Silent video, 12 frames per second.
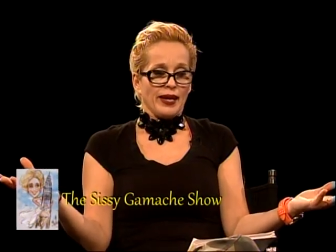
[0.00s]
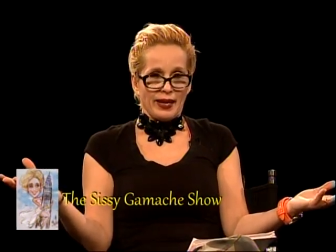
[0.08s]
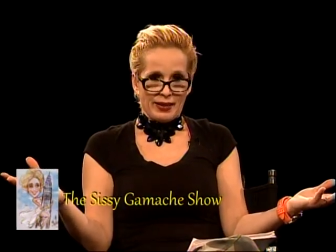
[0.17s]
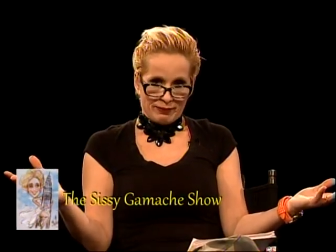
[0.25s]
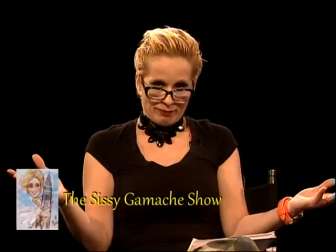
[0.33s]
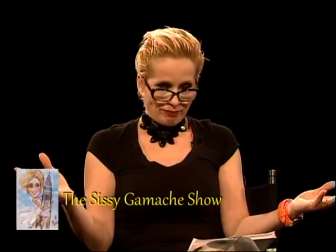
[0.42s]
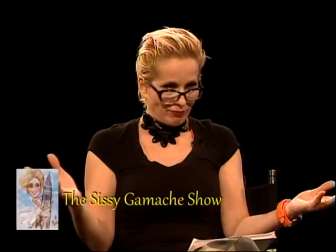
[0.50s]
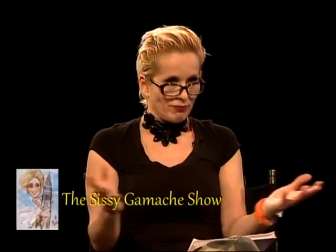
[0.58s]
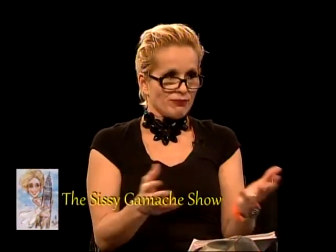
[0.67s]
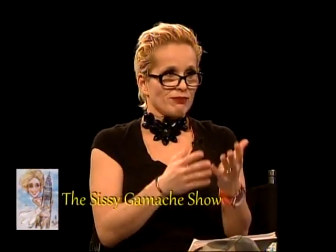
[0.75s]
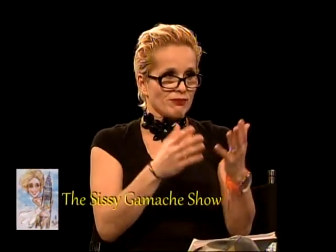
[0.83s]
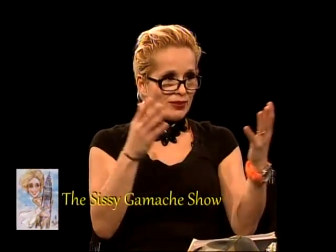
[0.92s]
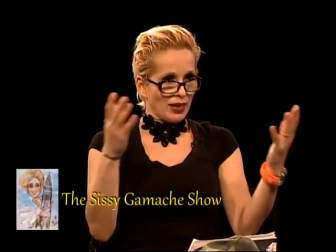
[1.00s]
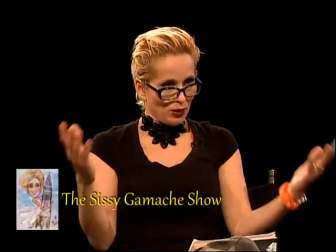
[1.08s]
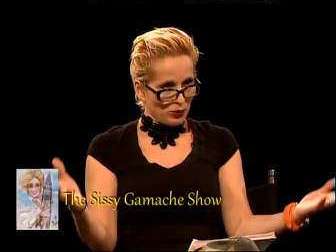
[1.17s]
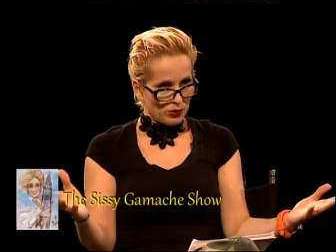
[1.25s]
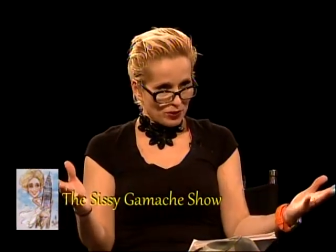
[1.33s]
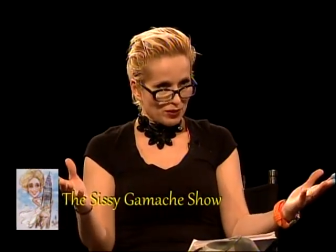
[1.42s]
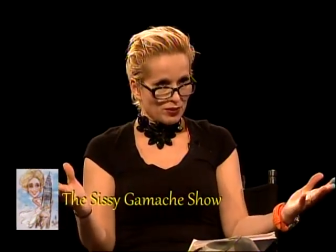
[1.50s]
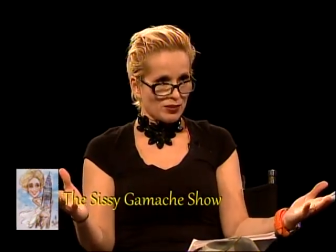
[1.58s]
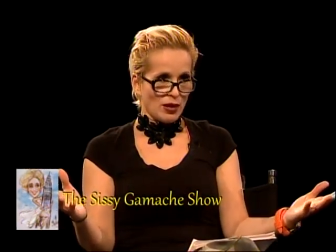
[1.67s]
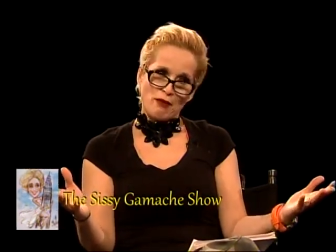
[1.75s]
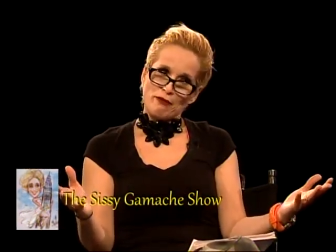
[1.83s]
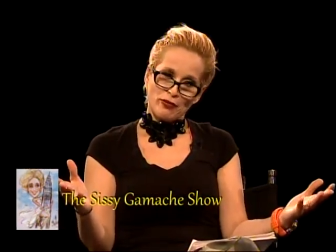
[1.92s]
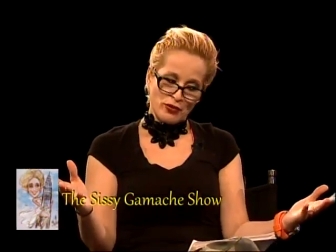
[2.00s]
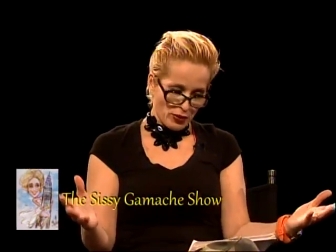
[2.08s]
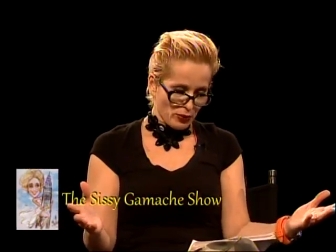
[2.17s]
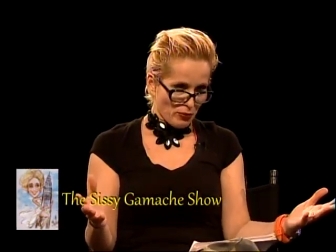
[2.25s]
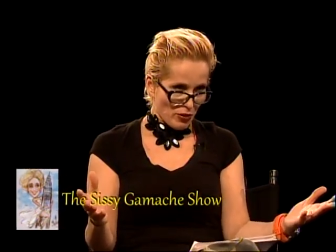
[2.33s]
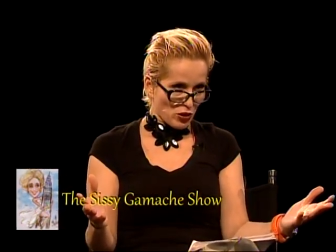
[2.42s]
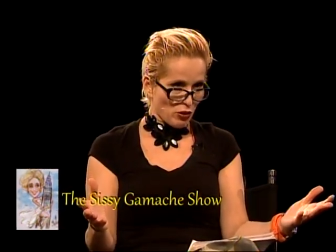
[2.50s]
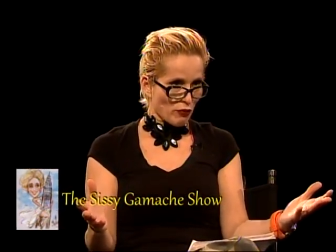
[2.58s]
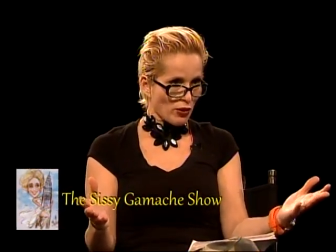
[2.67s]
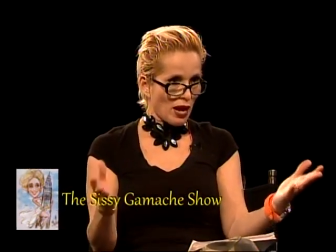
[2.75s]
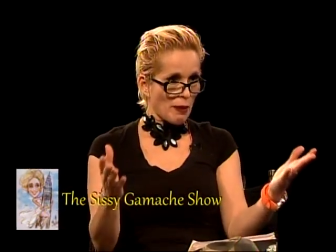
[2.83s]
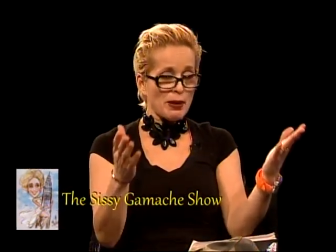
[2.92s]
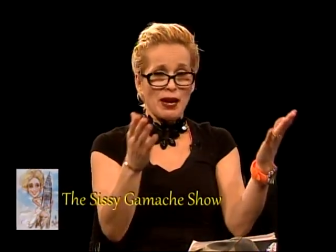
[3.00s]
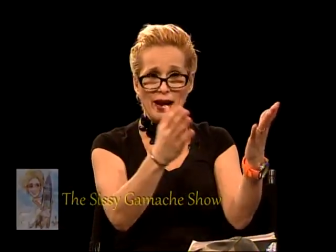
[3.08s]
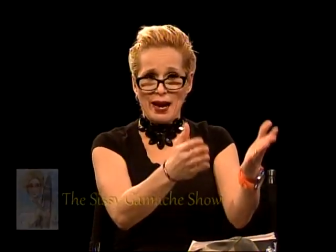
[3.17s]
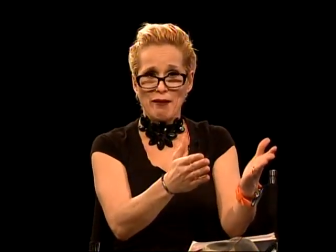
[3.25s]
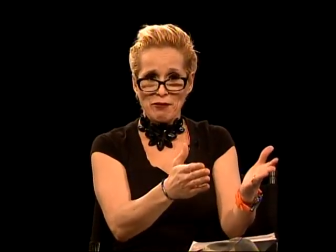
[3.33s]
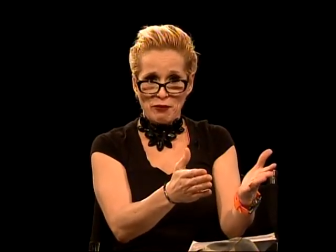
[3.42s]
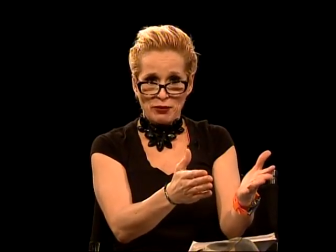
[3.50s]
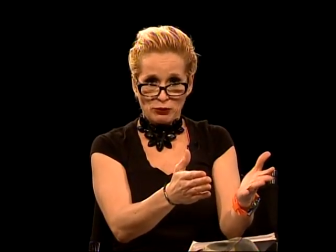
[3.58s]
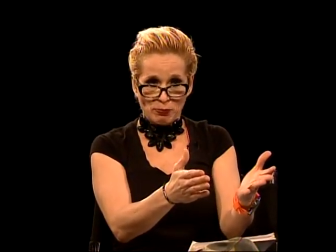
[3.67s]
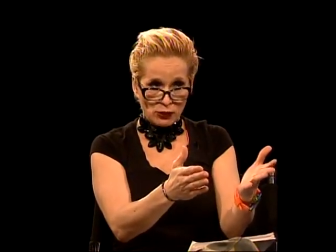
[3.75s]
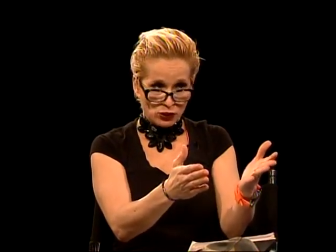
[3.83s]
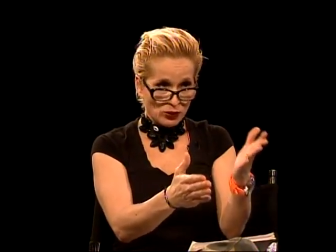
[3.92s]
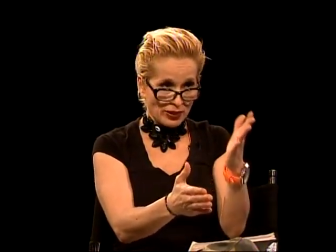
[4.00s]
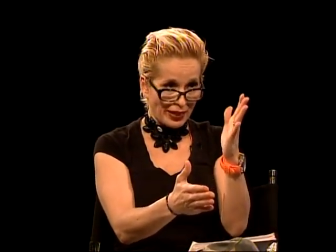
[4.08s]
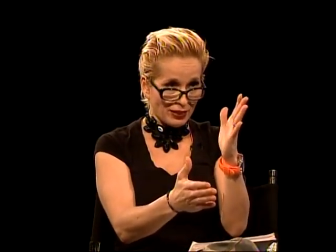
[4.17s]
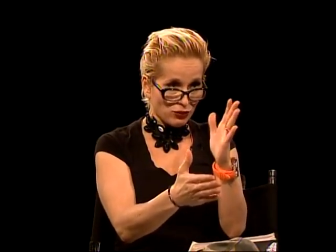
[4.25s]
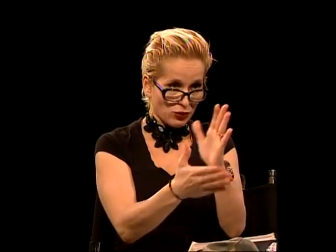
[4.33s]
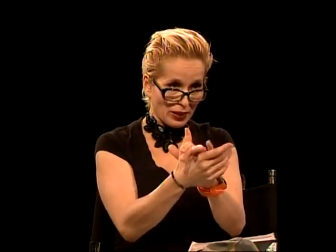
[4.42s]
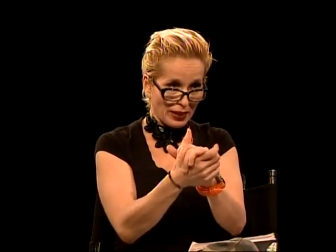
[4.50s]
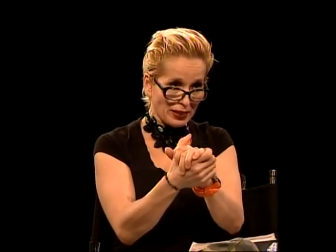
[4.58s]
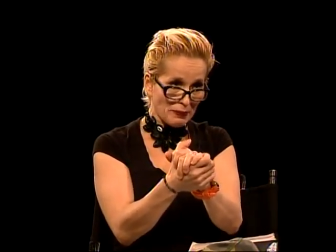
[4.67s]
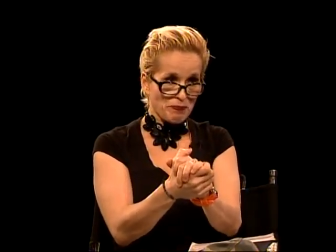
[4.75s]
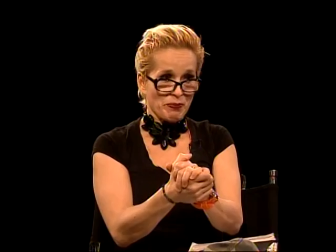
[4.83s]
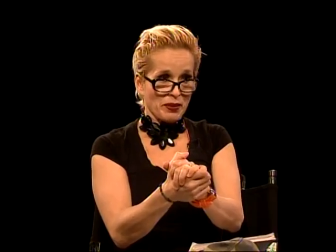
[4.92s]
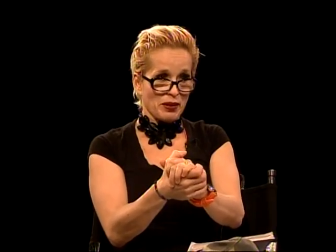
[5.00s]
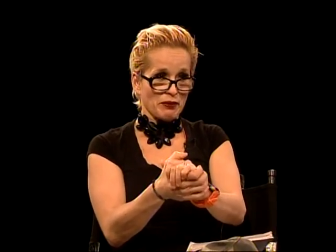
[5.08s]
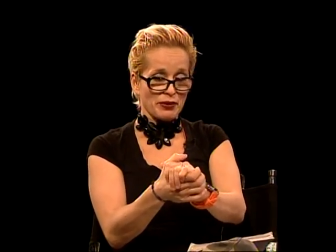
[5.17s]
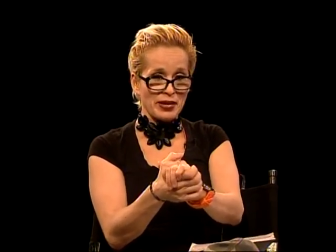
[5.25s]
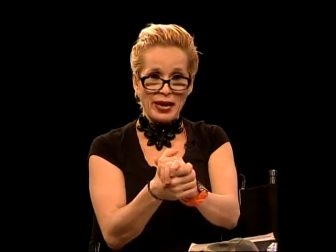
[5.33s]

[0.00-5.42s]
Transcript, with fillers: And now it's time for you. Thank you for coming. I have a very special guest tonight. Very